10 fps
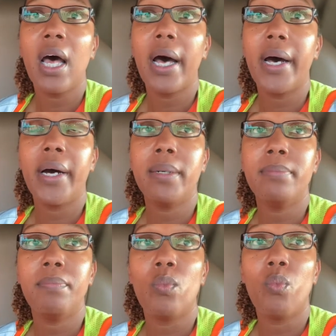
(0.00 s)
Um,
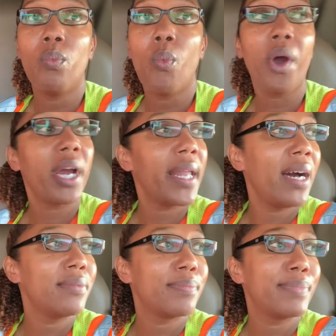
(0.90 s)
working
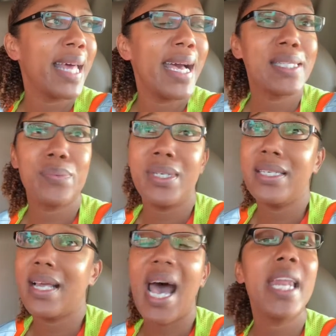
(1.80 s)
out last
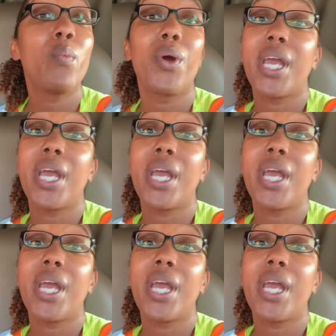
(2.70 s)
week. I didn't work